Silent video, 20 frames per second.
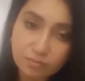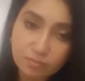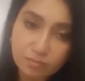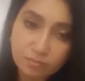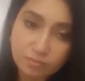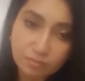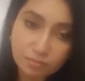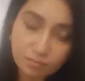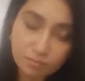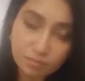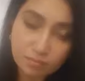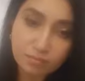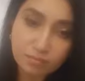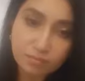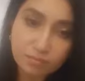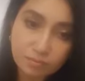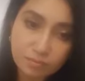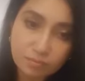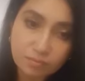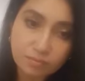
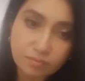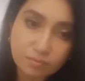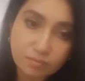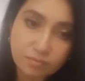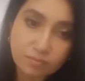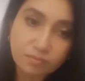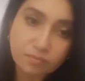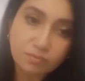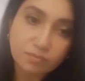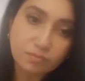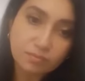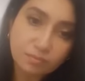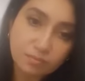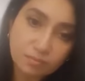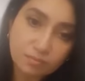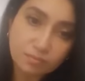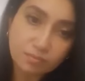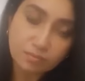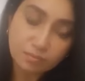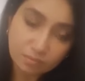
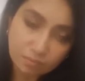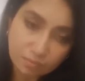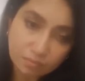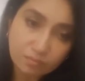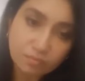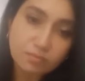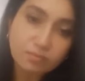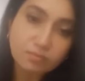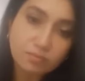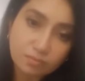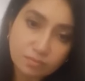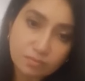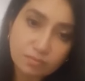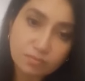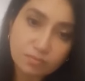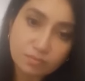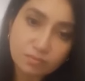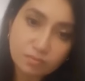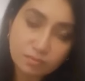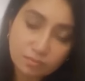
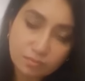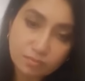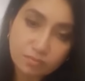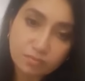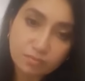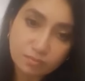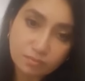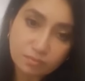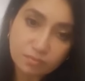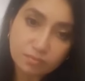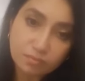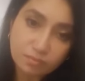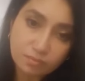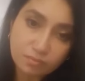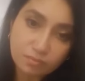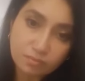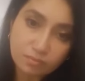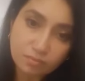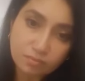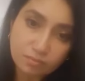
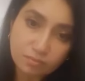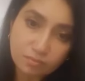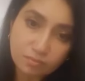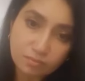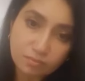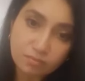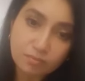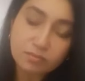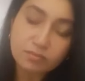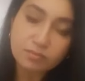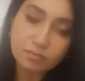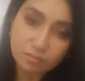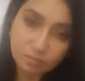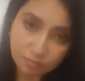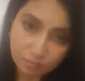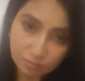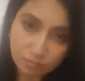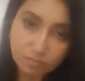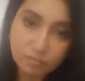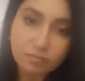
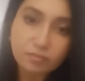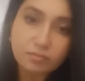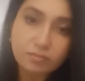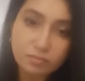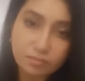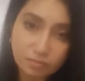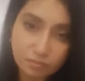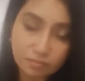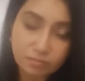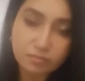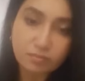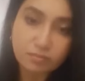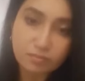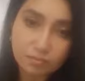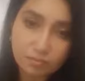(silent)